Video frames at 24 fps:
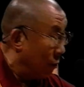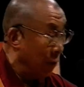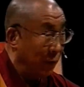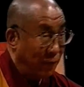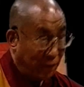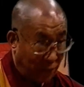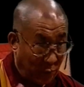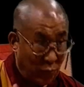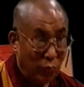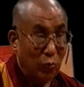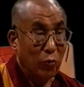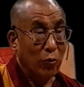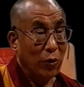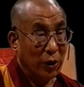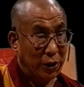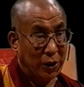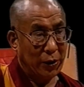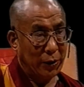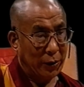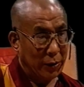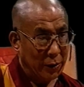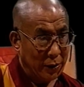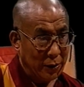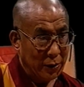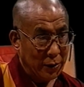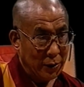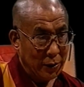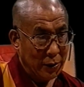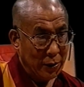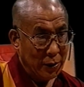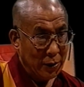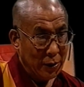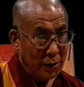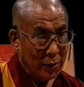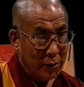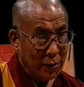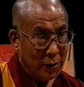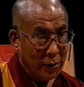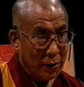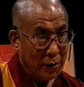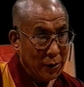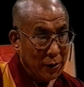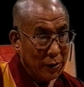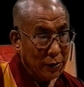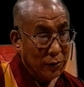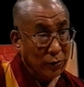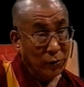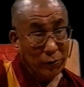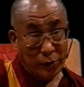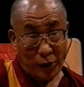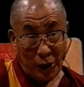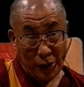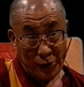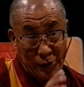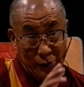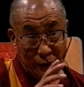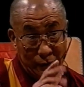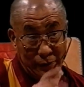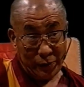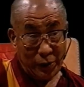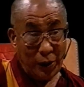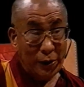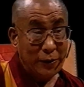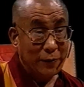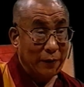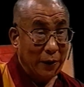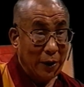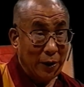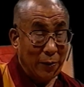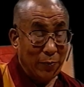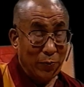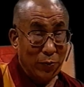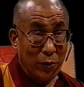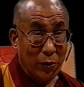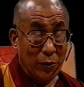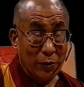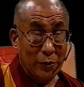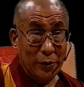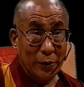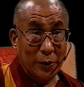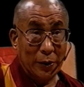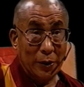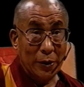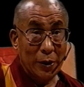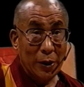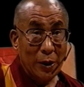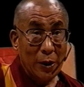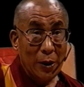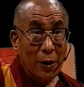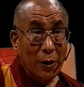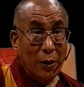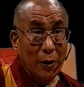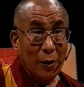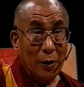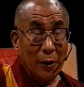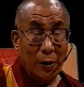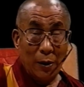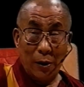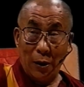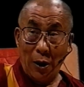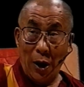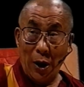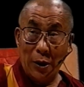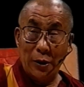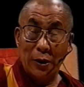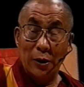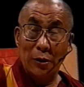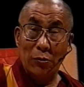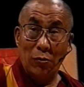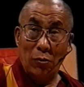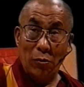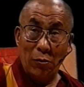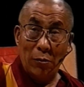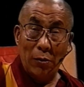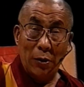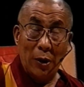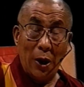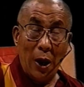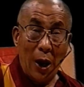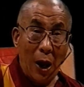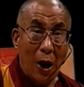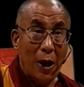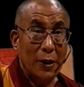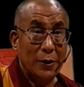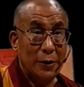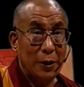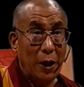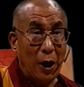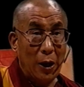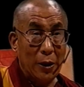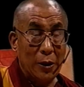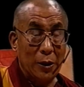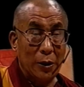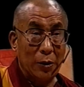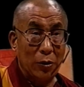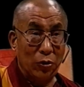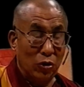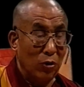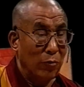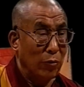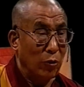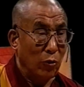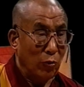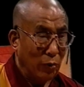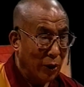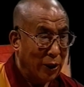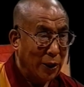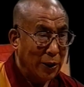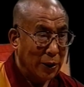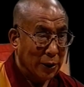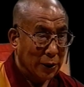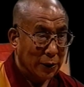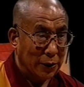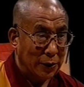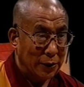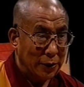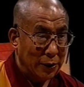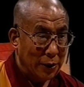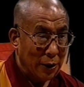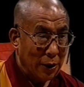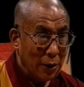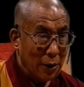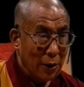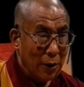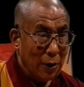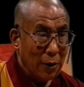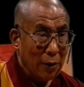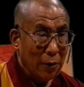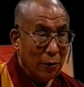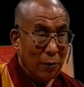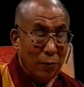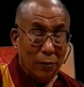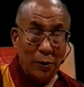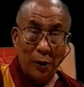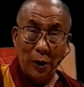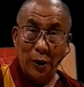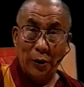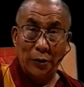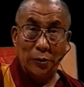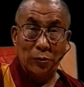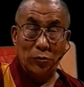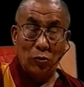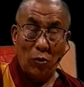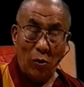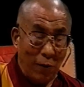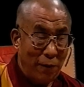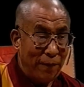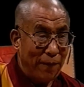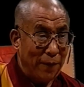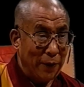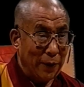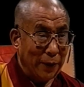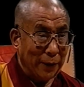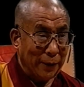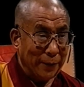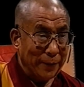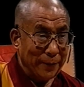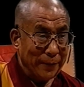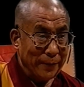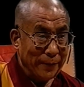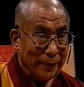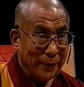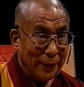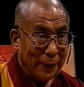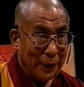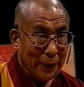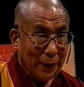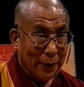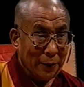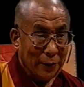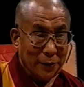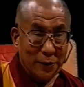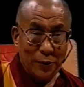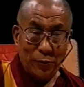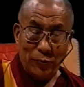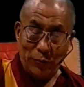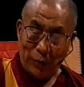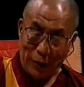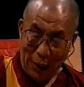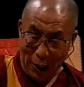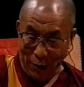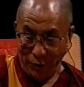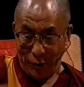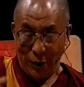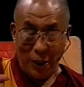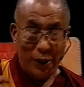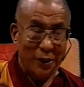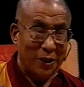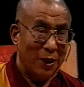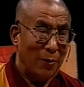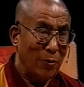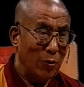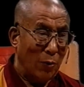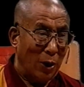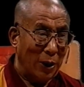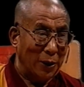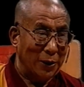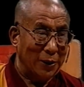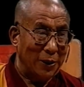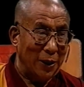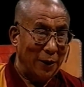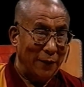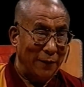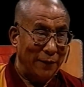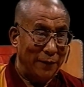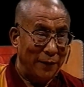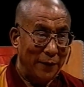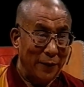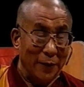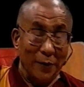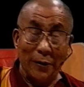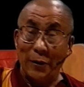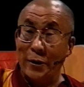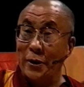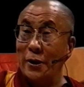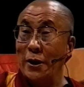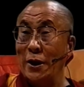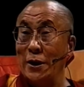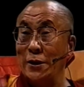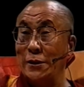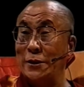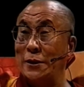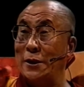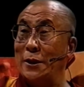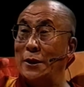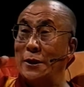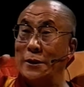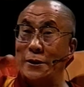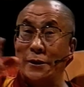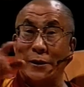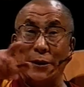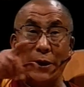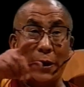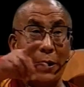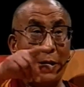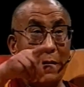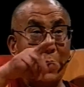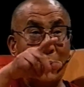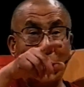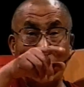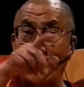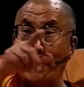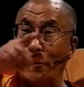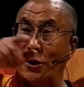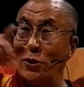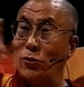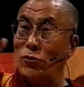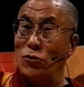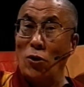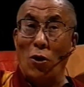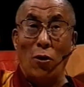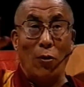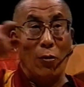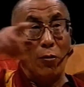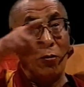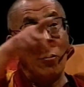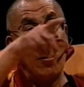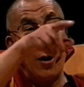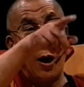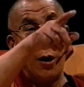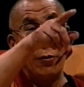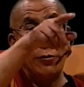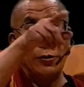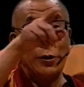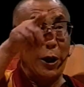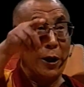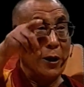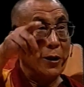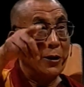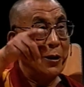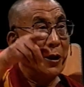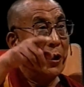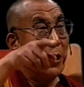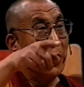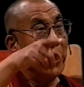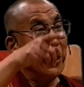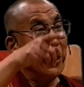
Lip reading: from within. So that's very important. I think human weakness, it is often, you see, without examining oneself, easily see something wrong outside